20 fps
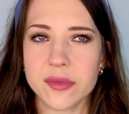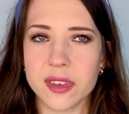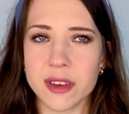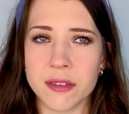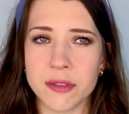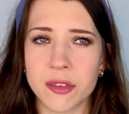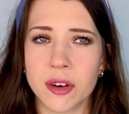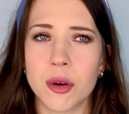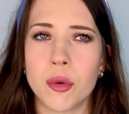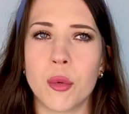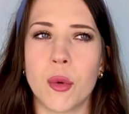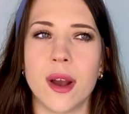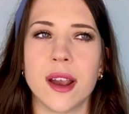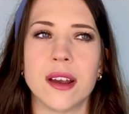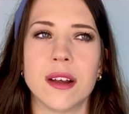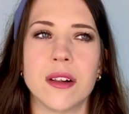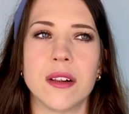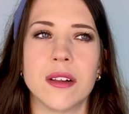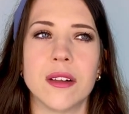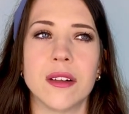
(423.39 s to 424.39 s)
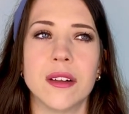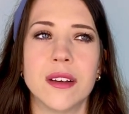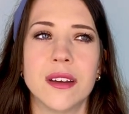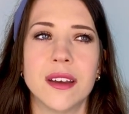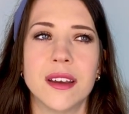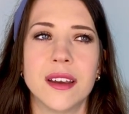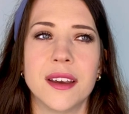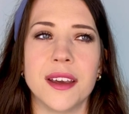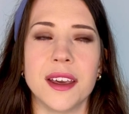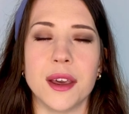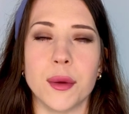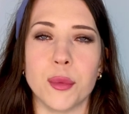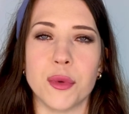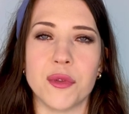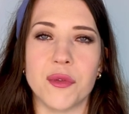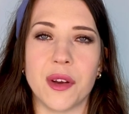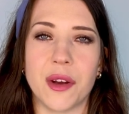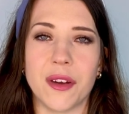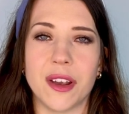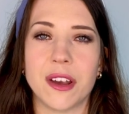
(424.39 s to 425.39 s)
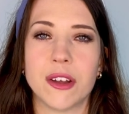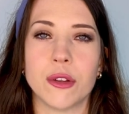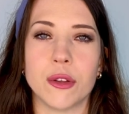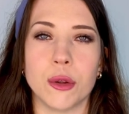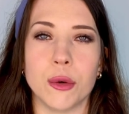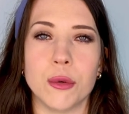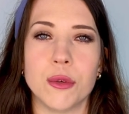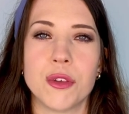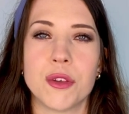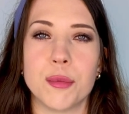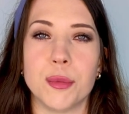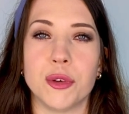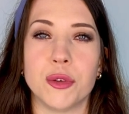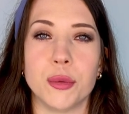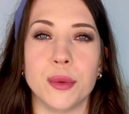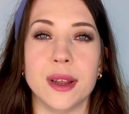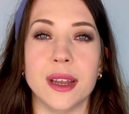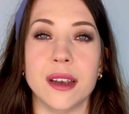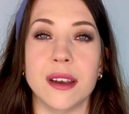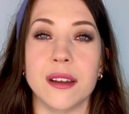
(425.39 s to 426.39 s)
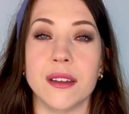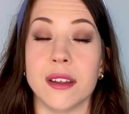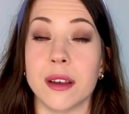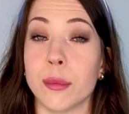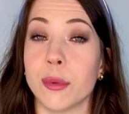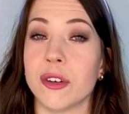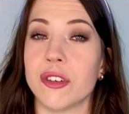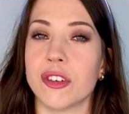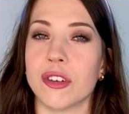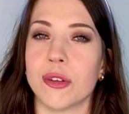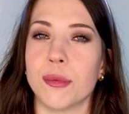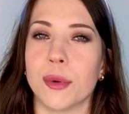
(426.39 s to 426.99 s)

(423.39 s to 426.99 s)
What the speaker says: For a while, it was very close between the original